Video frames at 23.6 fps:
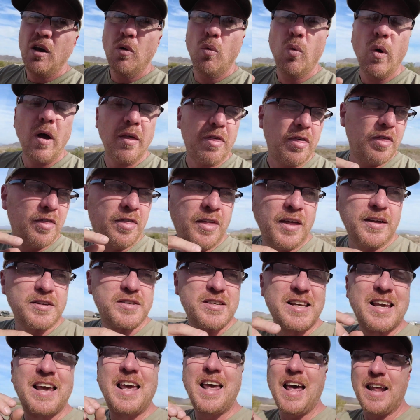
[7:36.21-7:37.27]
with
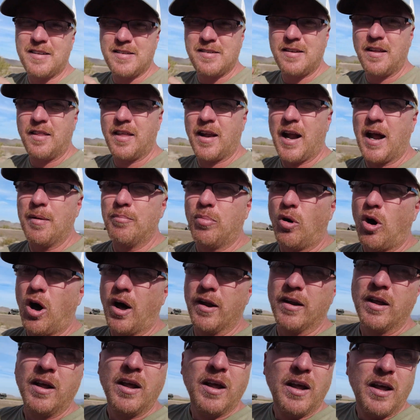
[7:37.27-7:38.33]
this kit that I
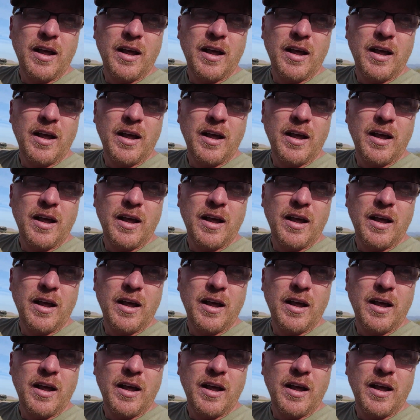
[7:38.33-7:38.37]
bought.